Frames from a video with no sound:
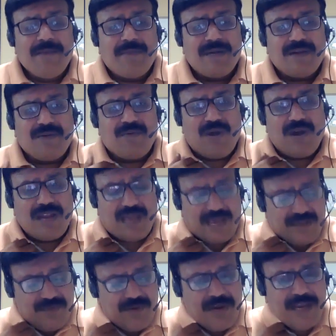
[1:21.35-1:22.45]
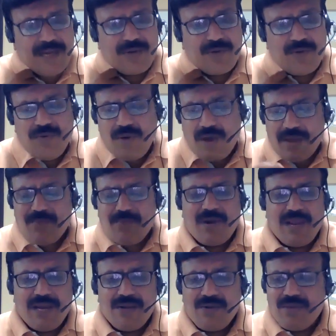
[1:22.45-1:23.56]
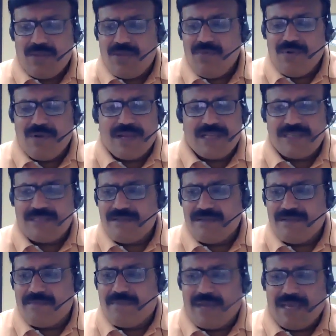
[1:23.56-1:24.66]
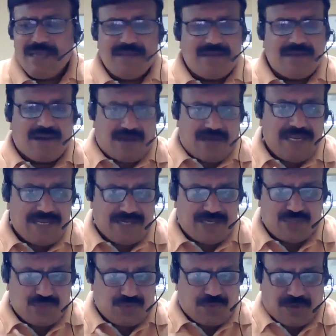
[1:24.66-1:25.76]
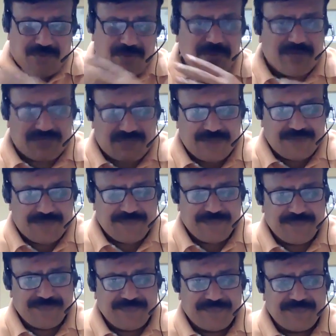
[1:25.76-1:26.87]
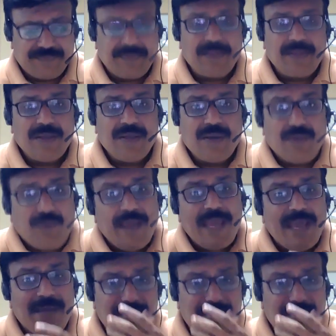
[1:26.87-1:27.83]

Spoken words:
But what I would like to do, I would like to give it as a my colleague to review it. Why I